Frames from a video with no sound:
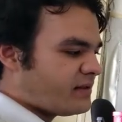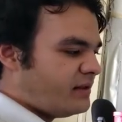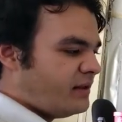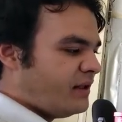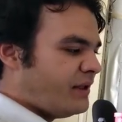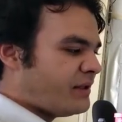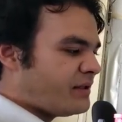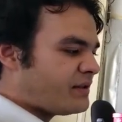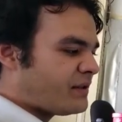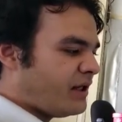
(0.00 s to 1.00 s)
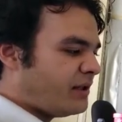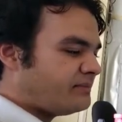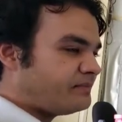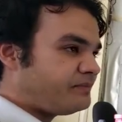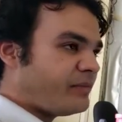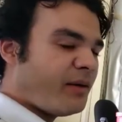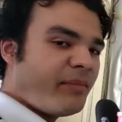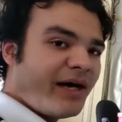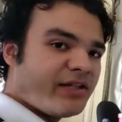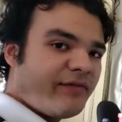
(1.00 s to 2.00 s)
is um, a
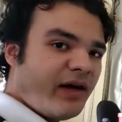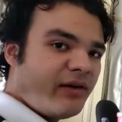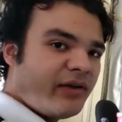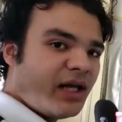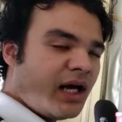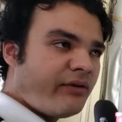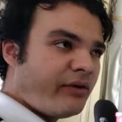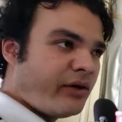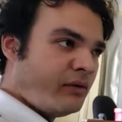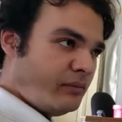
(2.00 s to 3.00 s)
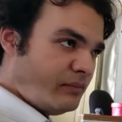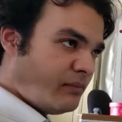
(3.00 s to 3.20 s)
bash file that I wrote,